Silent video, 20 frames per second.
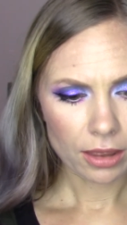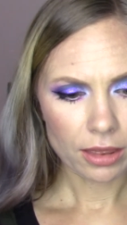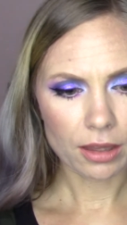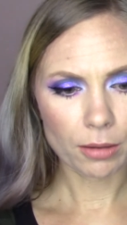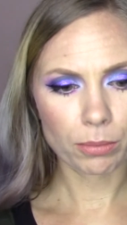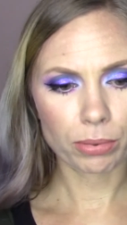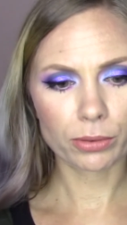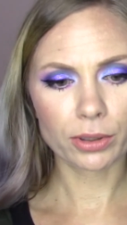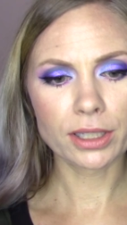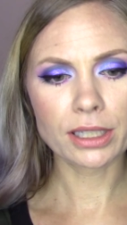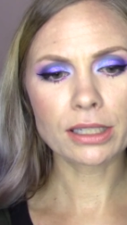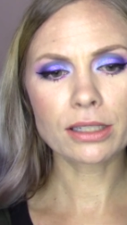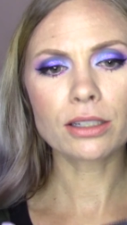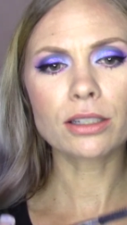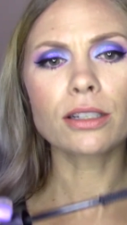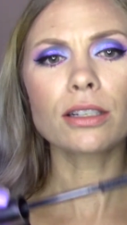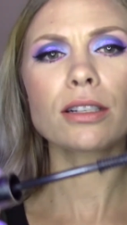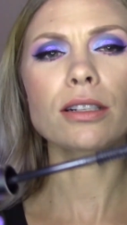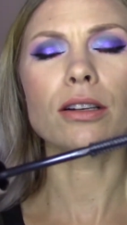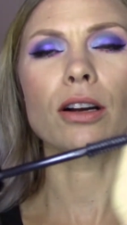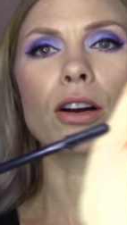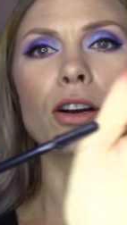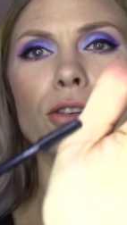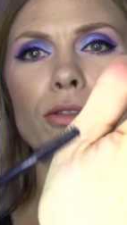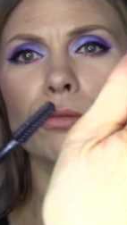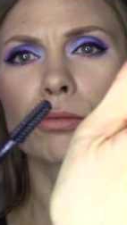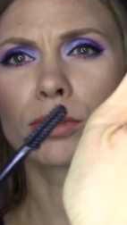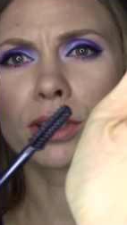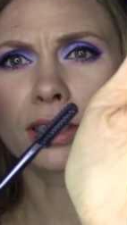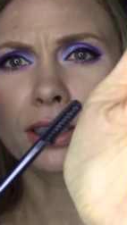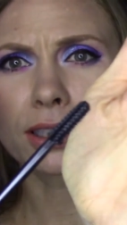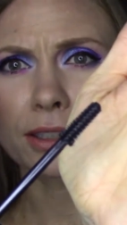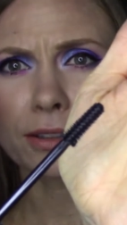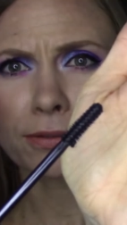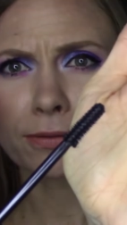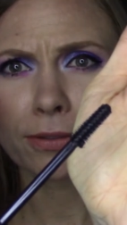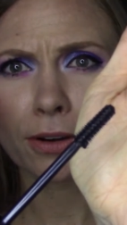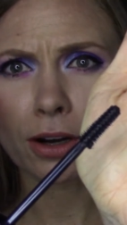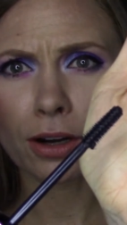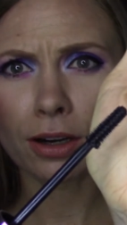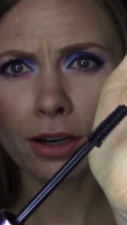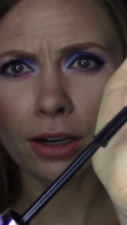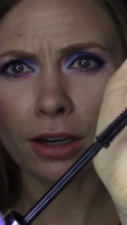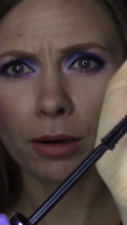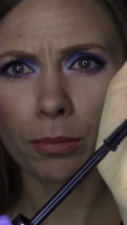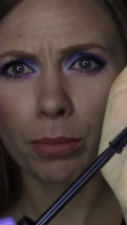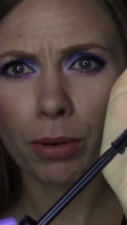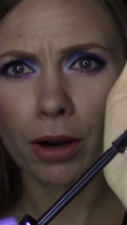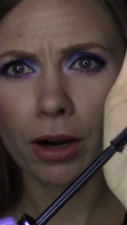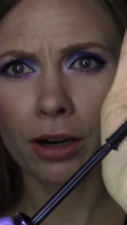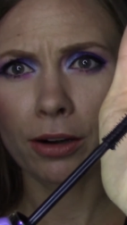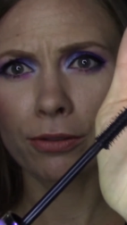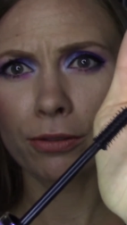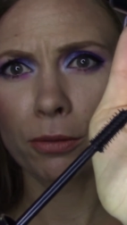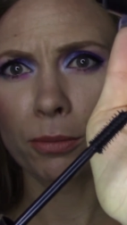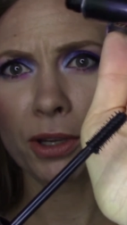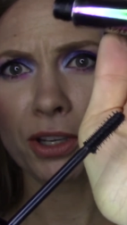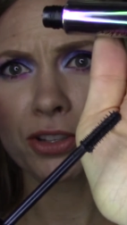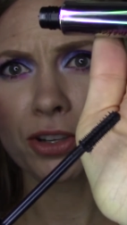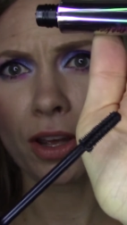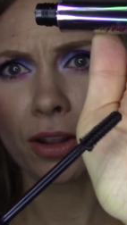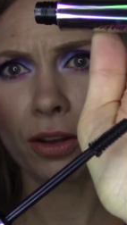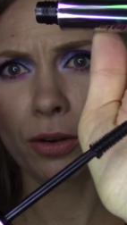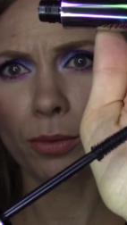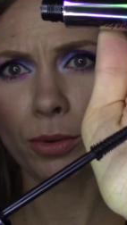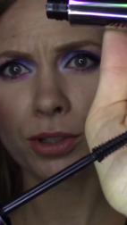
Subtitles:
The bristles are really far apart from each other,